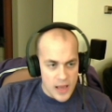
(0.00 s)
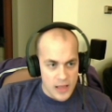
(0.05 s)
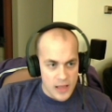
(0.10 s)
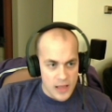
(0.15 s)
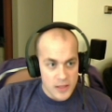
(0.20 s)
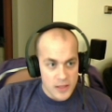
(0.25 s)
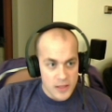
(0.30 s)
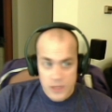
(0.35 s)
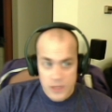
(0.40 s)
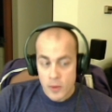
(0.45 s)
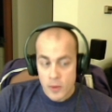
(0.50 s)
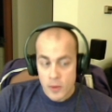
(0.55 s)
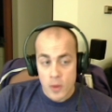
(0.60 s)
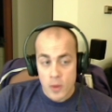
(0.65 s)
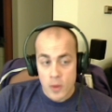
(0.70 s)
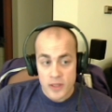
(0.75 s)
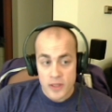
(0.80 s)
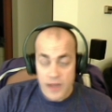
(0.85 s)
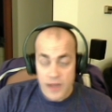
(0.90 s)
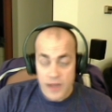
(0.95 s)
And let's say we
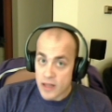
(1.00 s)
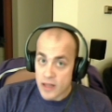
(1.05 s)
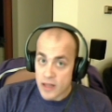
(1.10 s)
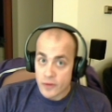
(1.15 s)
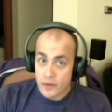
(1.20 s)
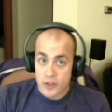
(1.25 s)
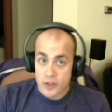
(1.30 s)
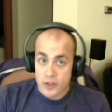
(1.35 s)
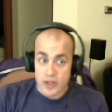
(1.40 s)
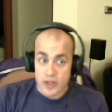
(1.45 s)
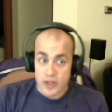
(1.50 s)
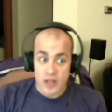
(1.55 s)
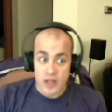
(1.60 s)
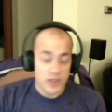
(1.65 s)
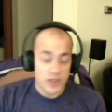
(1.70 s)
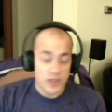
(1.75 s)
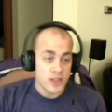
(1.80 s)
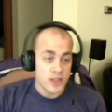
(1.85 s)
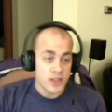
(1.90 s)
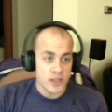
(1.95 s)
want to add the
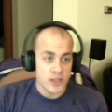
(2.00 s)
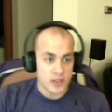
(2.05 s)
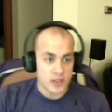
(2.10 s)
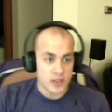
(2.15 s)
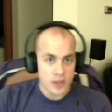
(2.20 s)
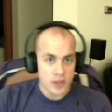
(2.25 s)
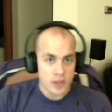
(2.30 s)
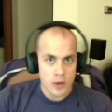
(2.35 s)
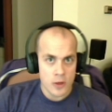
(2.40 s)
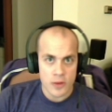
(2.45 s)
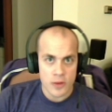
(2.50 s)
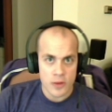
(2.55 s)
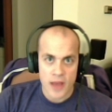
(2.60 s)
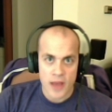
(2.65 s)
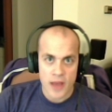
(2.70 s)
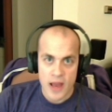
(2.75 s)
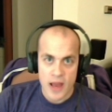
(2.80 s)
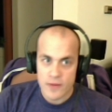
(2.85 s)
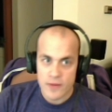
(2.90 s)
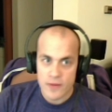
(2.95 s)
functionality to this code
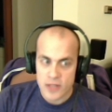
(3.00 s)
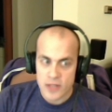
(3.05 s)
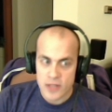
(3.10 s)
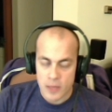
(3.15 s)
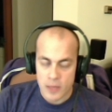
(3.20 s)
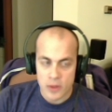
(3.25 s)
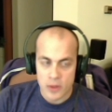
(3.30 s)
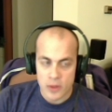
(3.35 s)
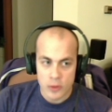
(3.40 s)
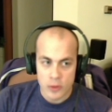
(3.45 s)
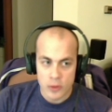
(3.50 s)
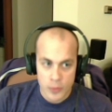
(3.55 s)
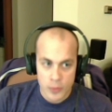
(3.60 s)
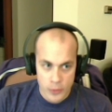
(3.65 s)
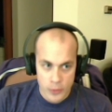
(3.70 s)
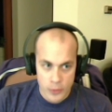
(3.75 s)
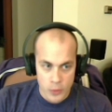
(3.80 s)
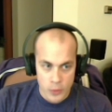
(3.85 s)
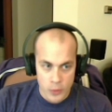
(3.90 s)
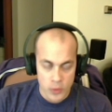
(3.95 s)
that every time we
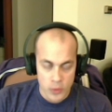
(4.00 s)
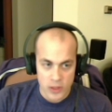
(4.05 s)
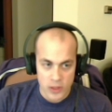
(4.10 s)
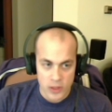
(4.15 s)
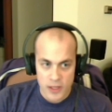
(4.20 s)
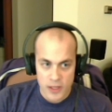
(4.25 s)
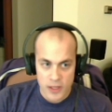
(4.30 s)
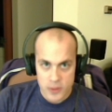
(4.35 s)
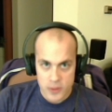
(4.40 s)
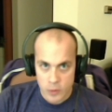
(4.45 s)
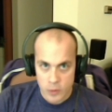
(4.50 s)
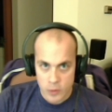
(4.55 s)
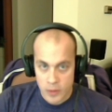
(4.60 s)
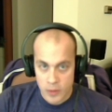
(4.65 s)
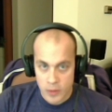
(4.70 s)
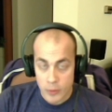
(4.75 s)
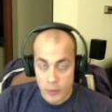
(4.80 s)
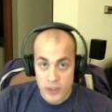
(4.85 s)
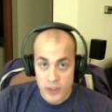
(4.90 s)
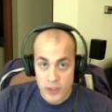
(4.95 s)
loop through a list,
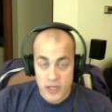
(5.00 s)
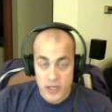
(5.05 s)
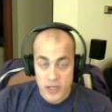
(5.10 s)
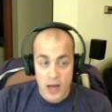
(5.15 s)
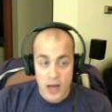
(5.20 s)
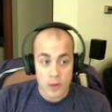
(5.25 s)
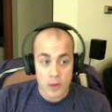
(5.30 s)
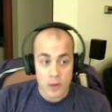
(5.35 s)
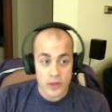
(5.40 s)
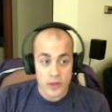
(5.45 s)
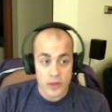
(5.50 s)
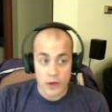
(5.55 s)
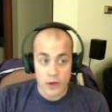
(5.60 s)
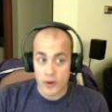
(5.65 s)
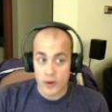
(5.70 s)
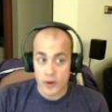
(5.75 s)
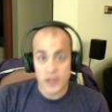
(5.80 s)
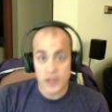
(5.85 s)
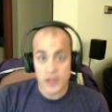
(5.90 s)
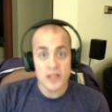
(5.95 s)
we print out the
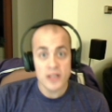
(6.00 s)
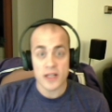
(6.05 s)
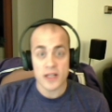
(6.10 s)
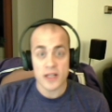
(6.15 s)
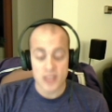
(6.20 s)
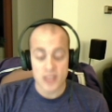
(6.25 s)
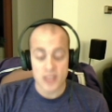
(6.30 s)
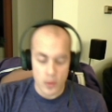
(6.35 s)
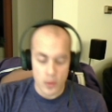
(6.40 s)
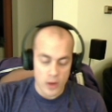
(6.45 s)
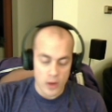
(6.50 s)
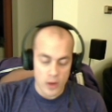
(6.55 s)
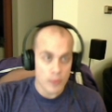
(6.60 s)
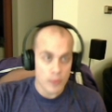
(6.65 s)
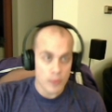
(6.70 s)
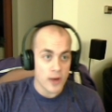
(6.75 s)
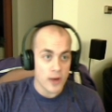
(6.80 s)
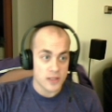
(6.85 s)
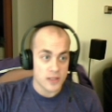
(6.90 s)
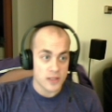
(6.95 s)
current index that we're
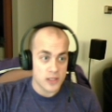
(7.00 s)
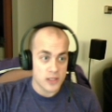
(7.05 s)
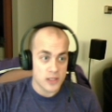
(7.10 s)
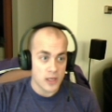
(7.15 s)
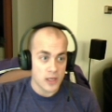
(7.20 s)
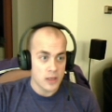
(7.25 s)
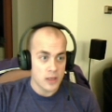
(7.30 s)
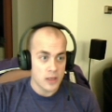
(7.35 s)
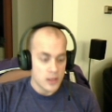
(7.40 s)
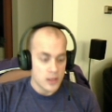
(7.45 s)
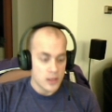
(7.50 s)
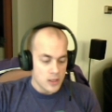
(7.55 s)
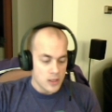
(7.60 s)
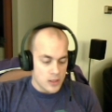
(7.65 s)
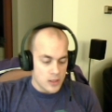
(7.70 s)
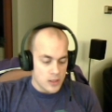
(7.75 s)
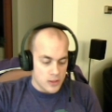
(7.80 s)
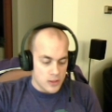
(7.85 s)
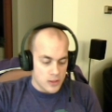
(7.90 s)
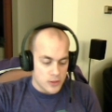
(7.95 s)
processing.
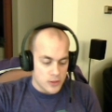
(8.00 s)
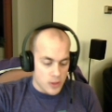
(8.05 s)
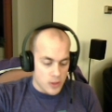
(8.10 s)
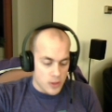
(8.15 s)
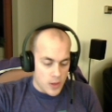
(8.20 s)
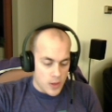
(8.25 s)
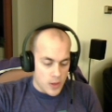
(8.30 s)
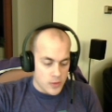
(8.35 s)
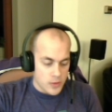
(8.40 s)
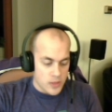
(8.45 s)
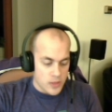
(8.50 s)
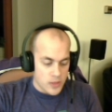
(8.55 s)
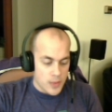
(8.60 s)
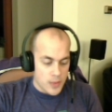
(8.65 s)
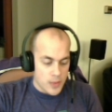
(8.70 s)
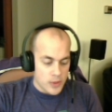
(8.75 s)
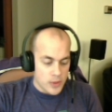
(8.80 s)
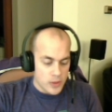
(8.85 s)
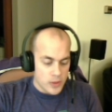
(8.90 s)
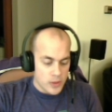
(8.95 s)
So I would do
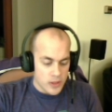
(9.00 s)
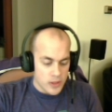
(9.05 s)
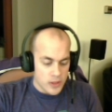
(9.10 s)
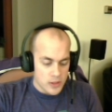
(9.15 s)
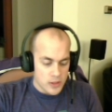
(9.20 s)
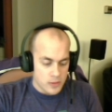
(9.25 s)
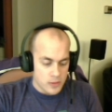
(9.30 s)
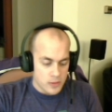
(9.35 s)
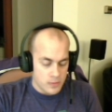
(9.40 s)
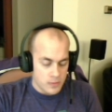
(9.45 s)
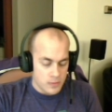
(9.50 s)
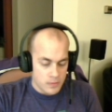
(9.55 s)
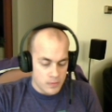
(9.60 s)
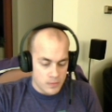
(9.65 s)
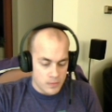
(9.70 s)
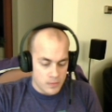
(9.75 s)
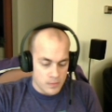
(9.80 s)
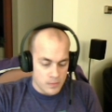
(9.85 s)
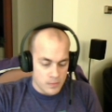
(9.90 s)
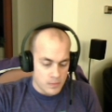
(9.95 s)
that by doing this.
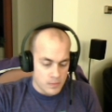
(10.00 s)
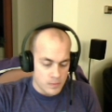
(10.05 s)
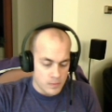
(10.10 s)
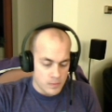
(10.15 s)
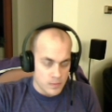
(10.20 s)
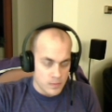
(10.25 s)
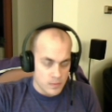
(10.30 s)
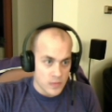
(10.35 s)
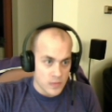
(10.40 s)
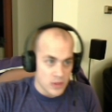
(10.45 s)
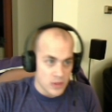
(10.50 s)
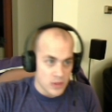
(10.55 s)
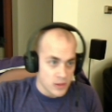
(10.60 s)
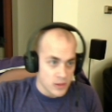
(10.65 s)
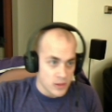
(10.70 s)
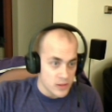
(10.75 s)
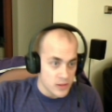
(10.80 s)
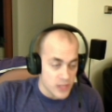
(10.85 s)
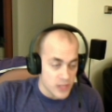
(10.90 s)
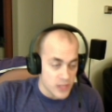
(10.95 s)

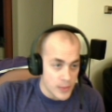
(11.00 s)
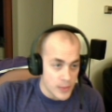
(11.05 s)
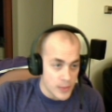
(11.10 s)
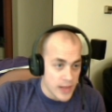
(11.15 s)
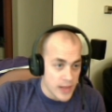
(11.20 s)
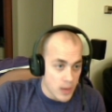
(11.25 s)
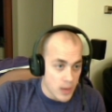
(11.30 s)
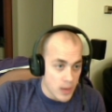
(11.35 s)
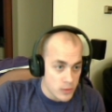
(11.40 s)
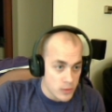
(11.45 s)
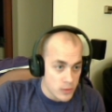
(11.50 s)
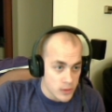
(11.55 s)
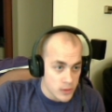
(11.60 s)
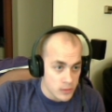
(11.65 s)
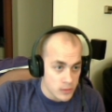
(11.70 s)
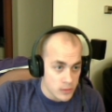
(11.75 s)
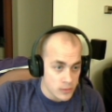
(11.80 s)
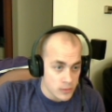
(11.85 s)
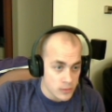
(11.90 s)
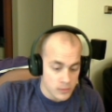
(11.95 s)
Set up a count.